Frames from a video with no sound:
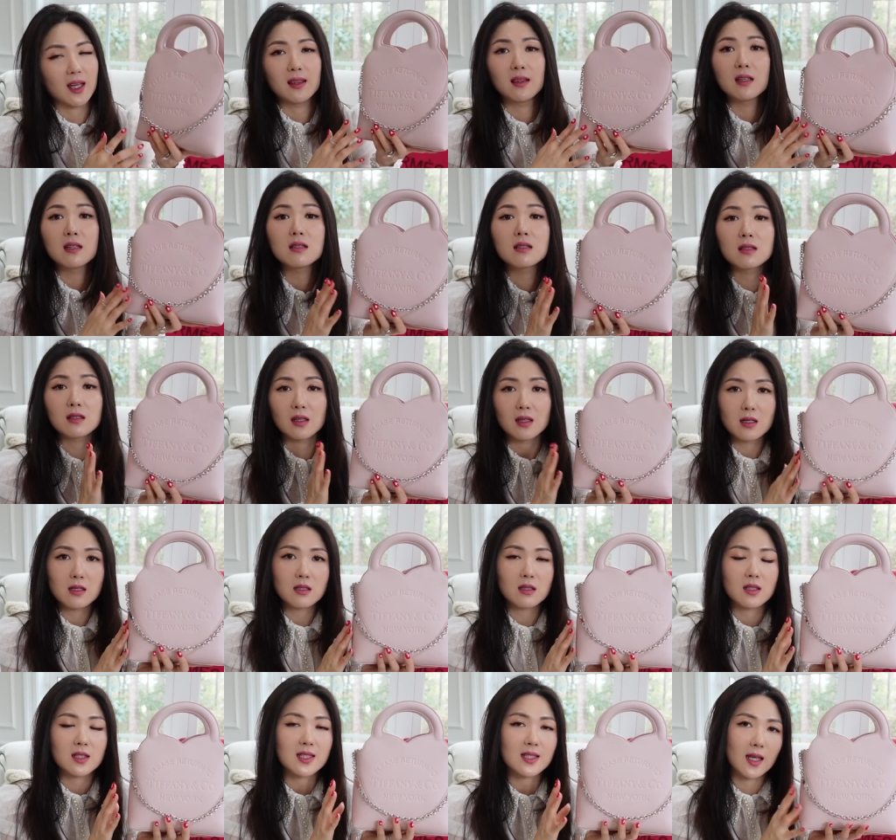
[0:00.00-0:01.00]
And this
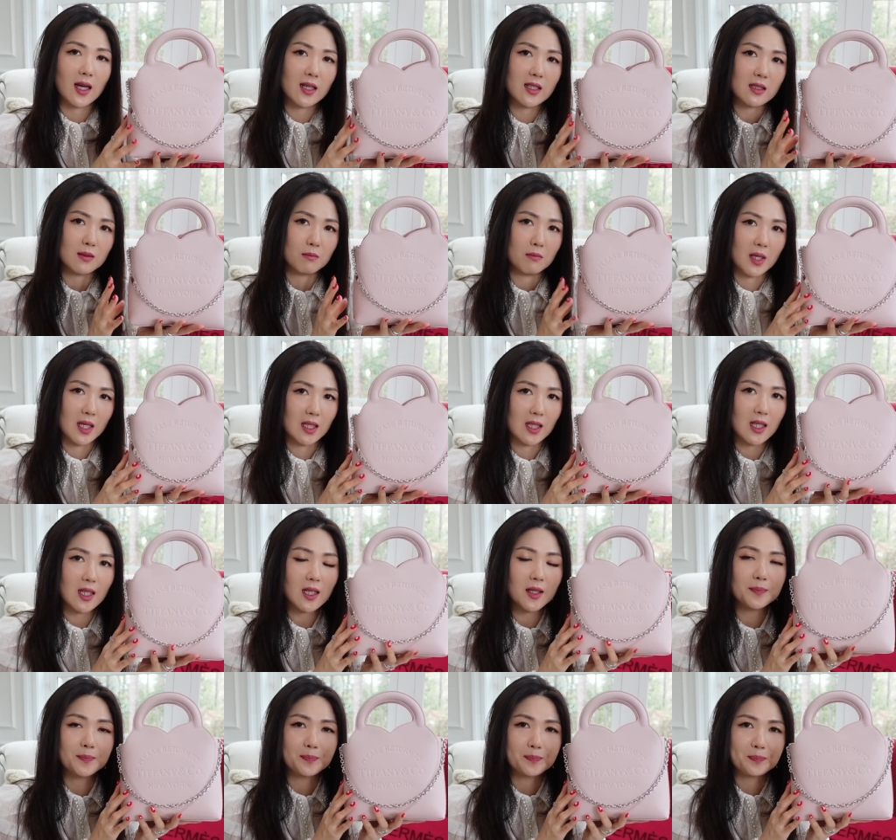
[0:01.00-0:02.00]
is a size
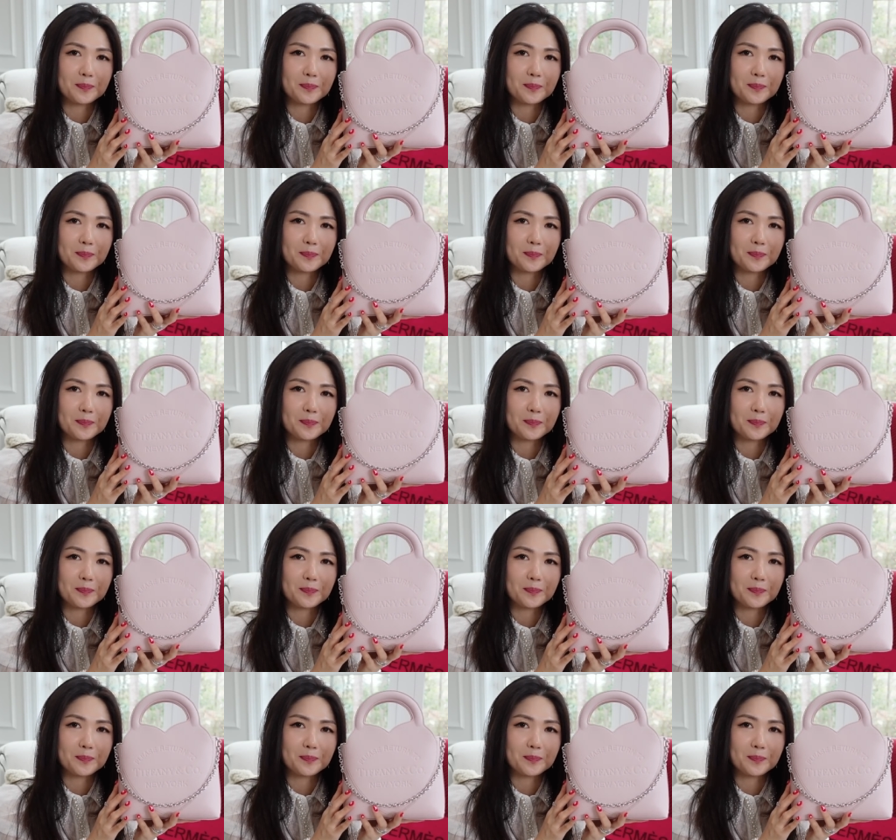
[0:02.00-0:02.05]
mini.